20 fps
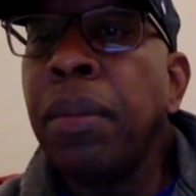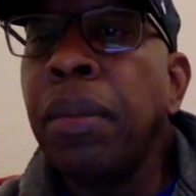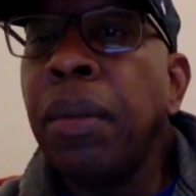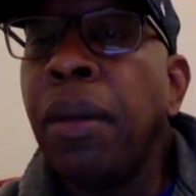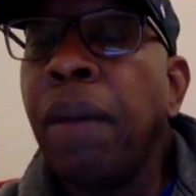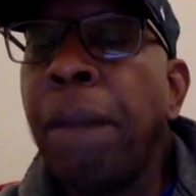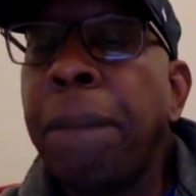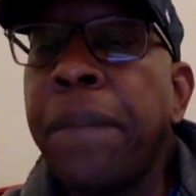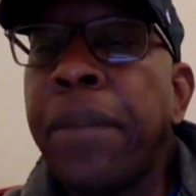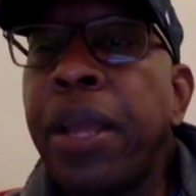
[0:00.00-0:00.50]

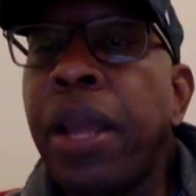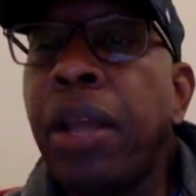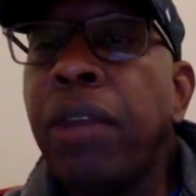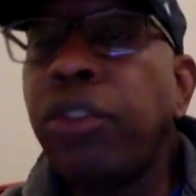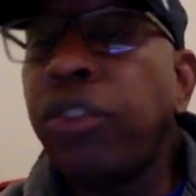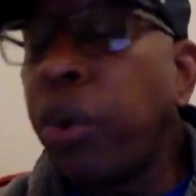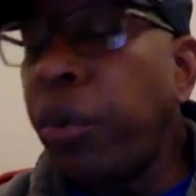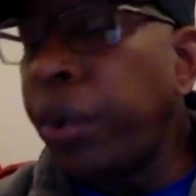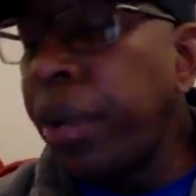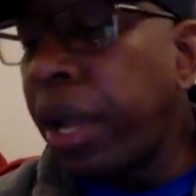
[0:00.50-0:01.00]
Yeah,
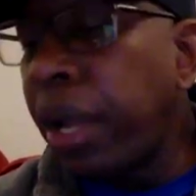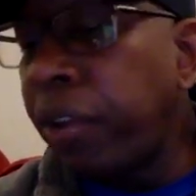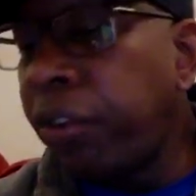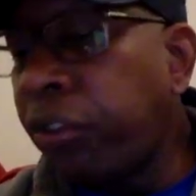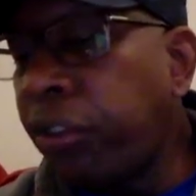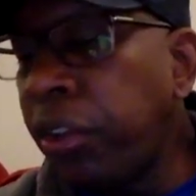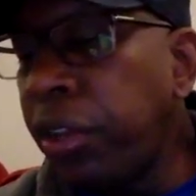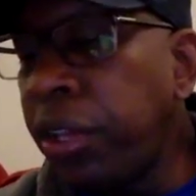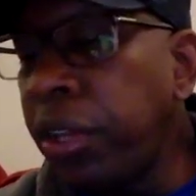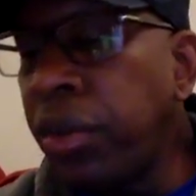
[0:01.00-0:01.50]
Joey, I
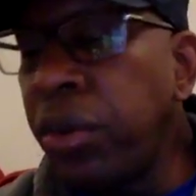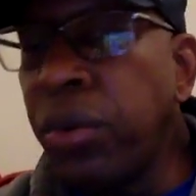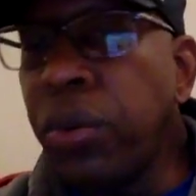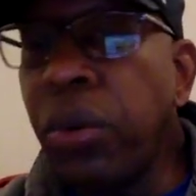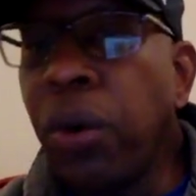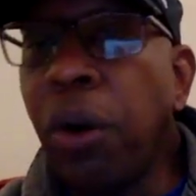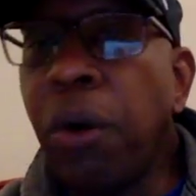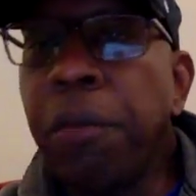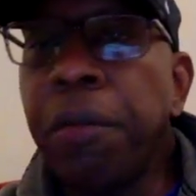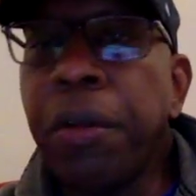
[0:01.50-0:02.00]
see you
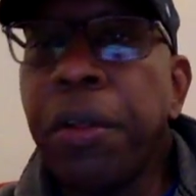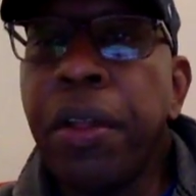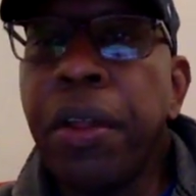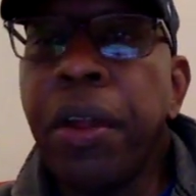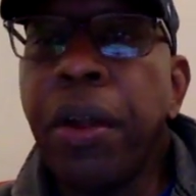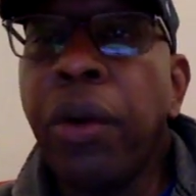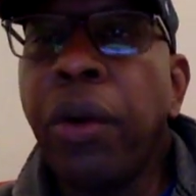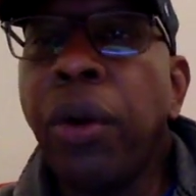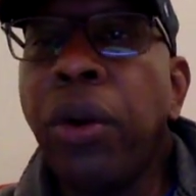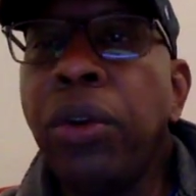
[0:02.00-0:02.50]
over
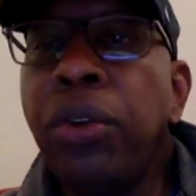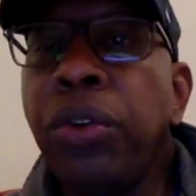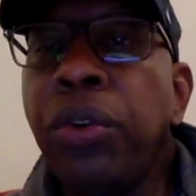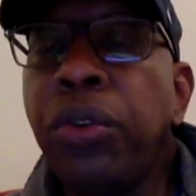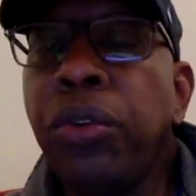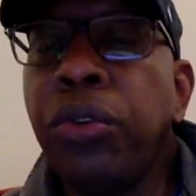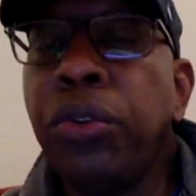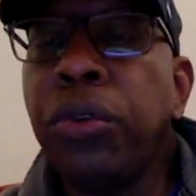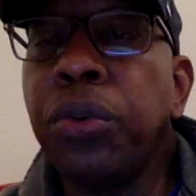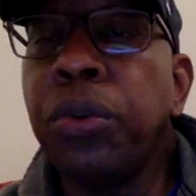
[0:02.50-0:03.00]
there on
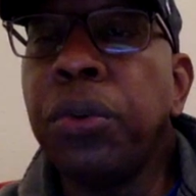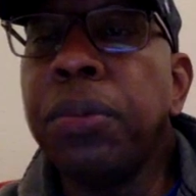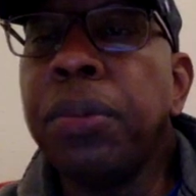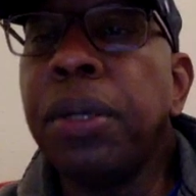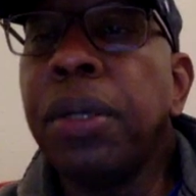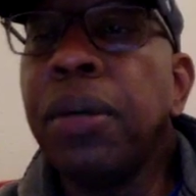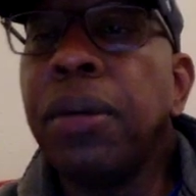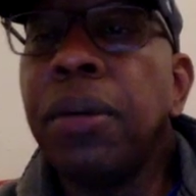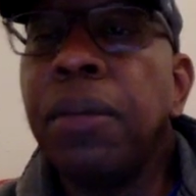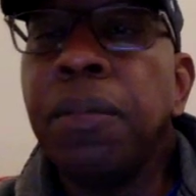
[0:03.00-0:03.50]
YouTube.
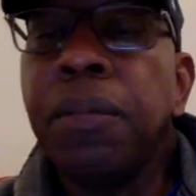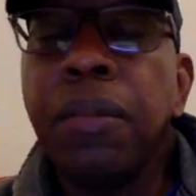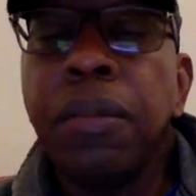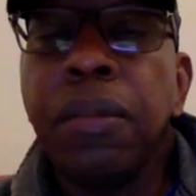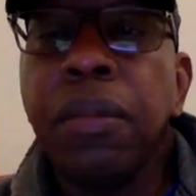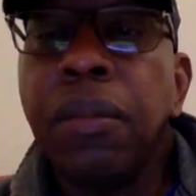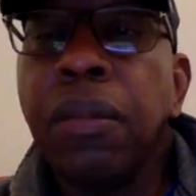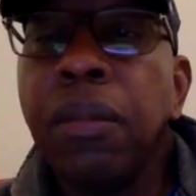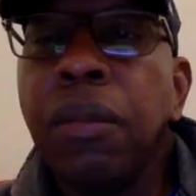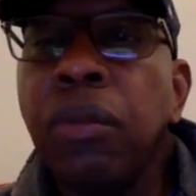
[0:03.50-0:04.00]

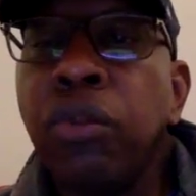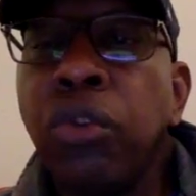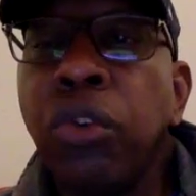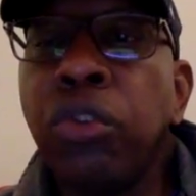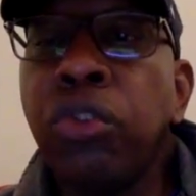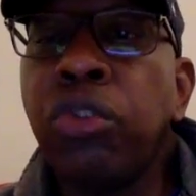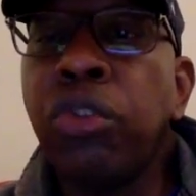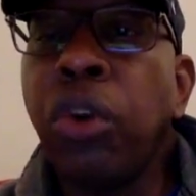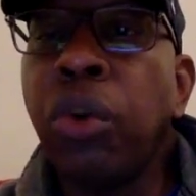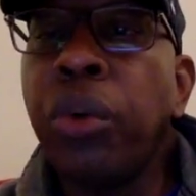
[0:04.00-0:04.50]
So
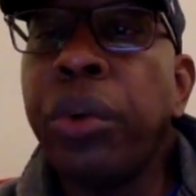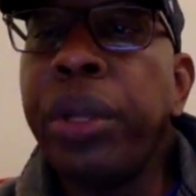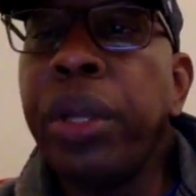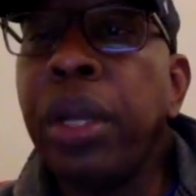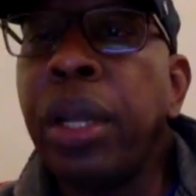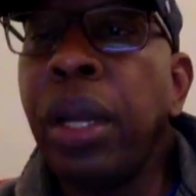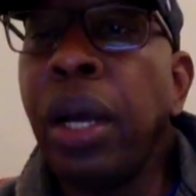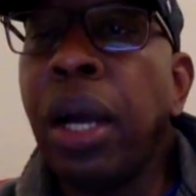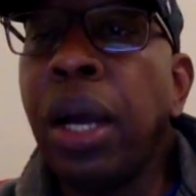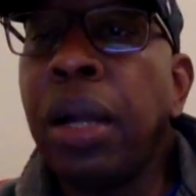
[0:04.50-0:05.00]

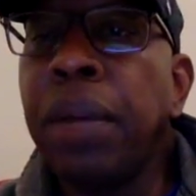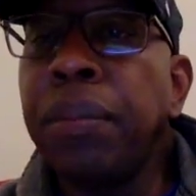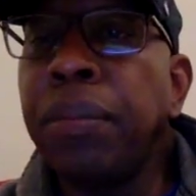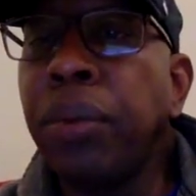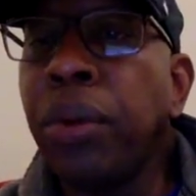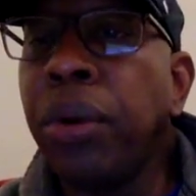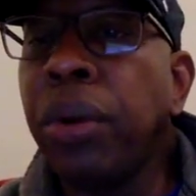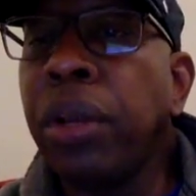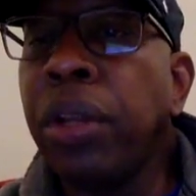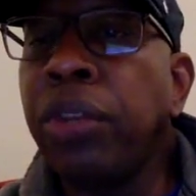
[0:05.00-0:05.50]
Joey in
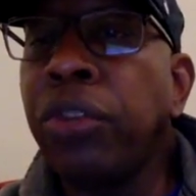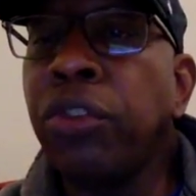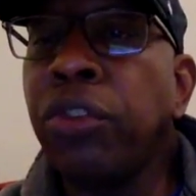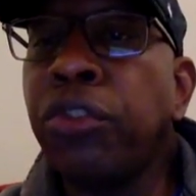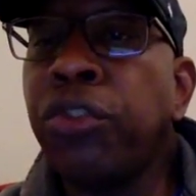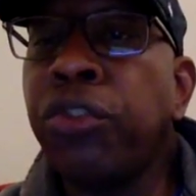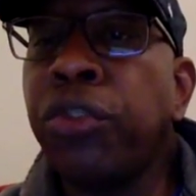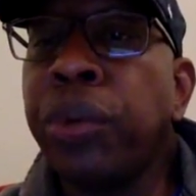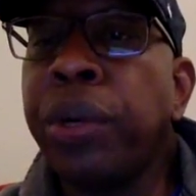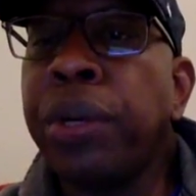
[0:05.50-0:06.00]
Brooklyn just
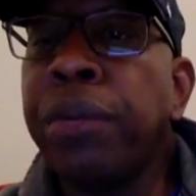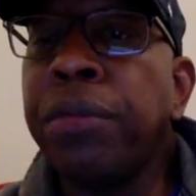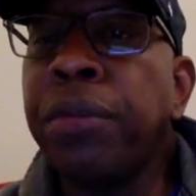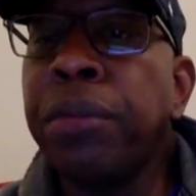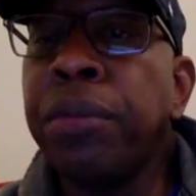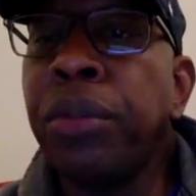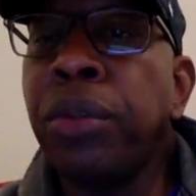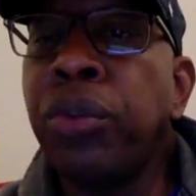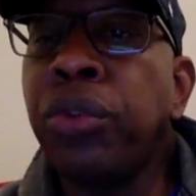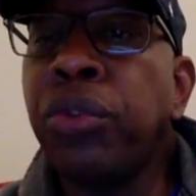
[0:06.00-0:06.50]
joined from
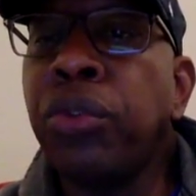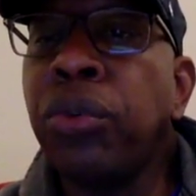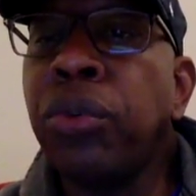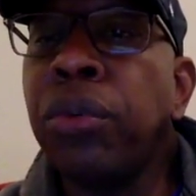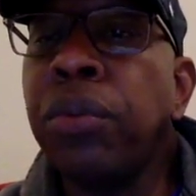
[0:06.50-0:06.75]
YouTube.